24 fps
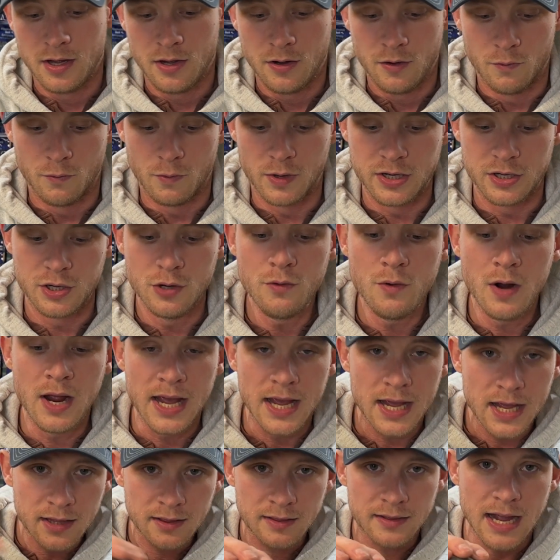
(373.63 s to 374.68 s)
When you
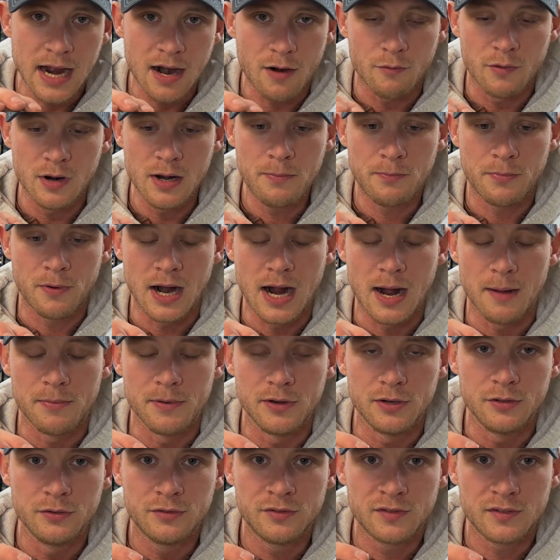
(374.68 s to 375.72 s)
hit that riprap
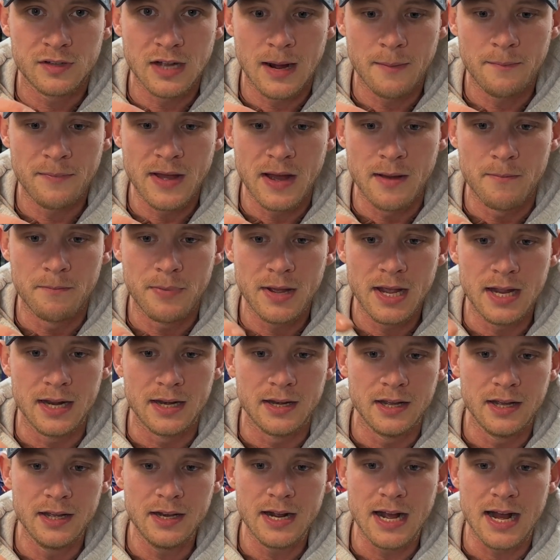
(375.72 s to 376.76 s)
and you stop that bait,
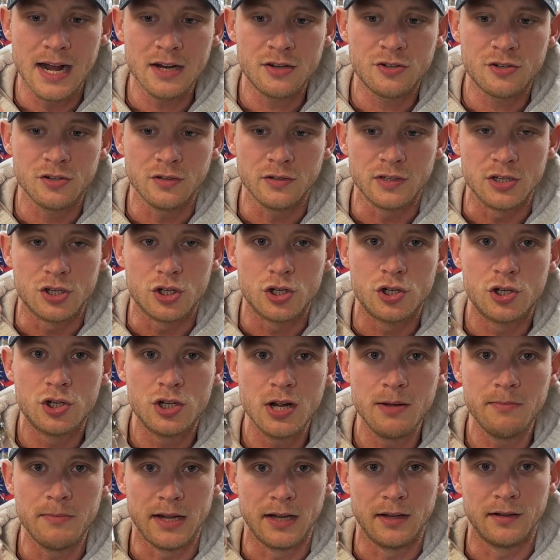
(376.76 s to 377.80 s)
it actually
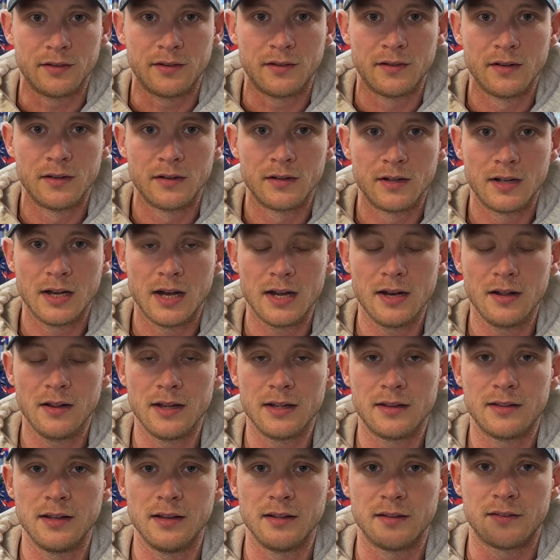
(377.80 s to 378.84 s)
shimmies, kind of
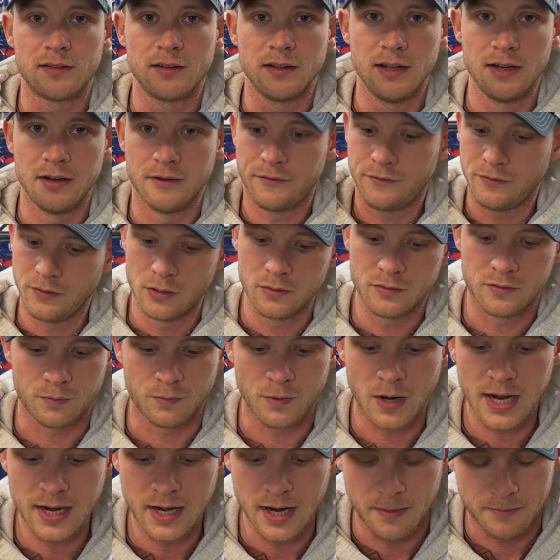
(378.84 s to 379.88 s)
like this, and it floats
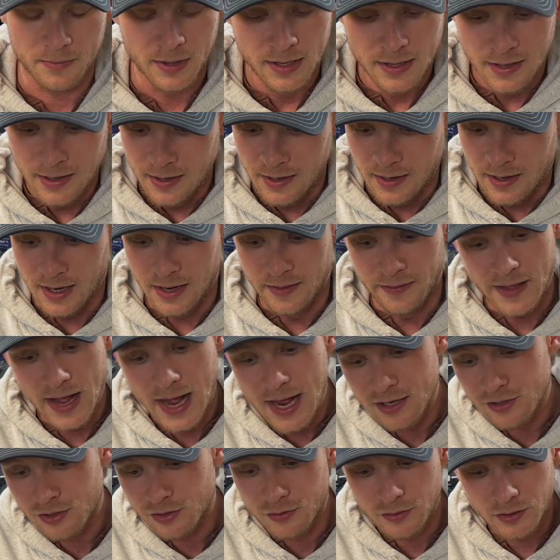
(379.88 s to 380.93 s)
right up. And
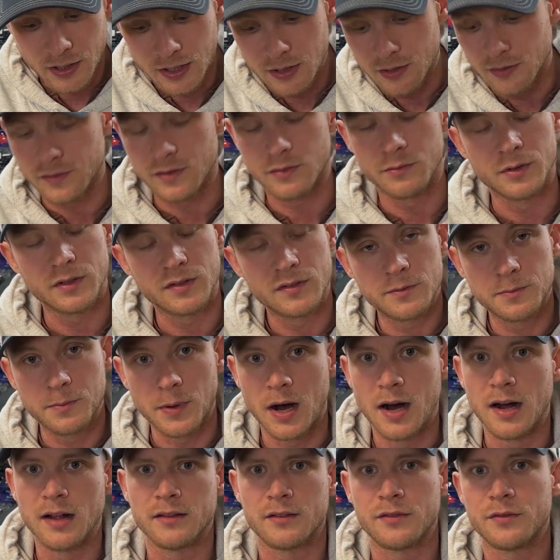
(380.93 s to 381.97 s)
that triggers a
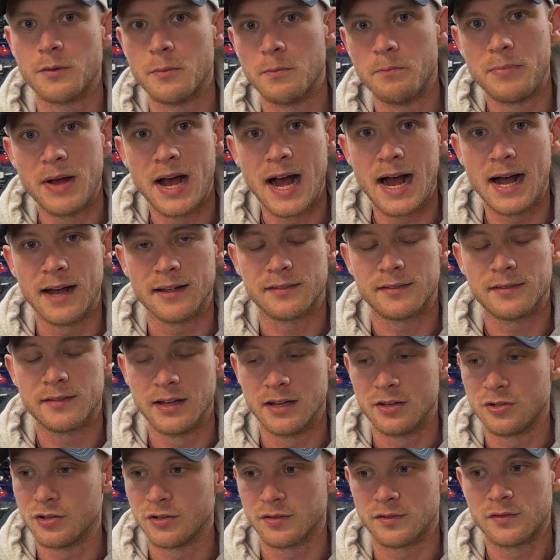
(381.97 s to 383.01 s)
response from bass
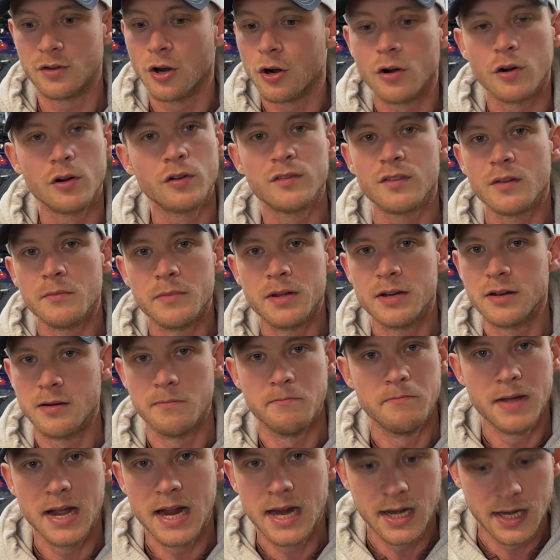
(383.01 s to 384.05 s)
that just turns them into
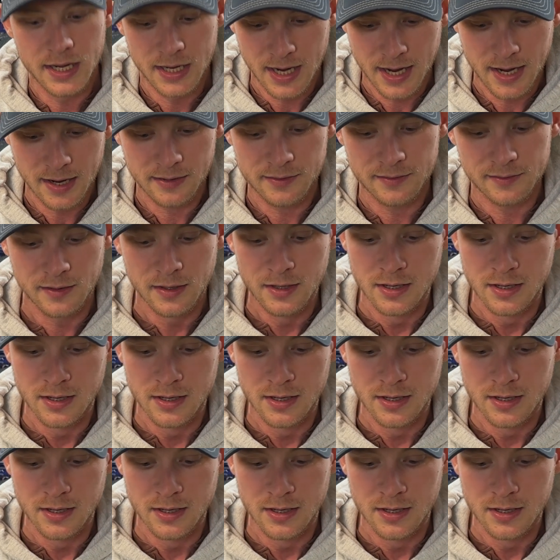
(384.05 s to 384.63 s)
maniacs.